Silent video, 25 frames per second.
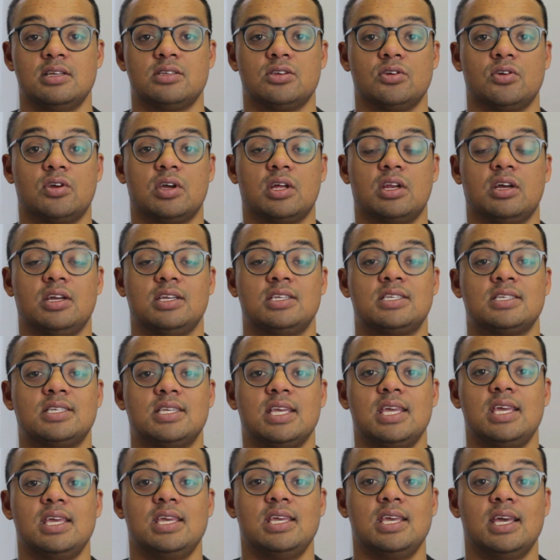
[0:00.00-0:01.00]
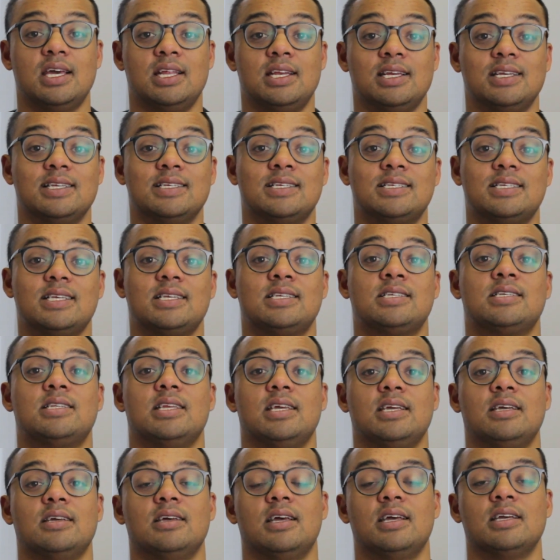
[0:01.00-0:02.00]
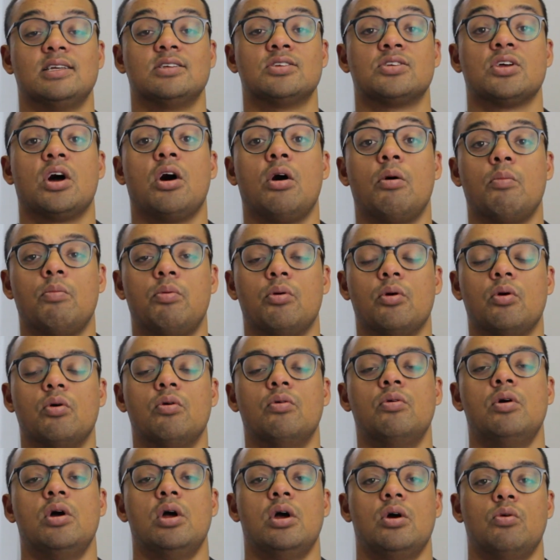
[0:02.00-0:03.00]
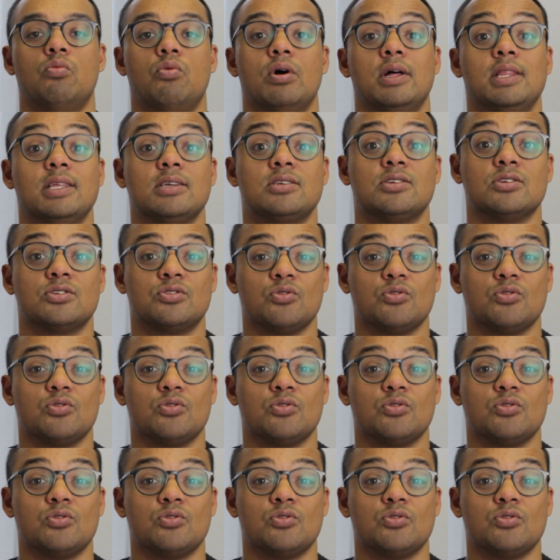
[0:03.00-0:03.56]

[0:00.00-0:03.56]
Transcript: So can I see an existing example where this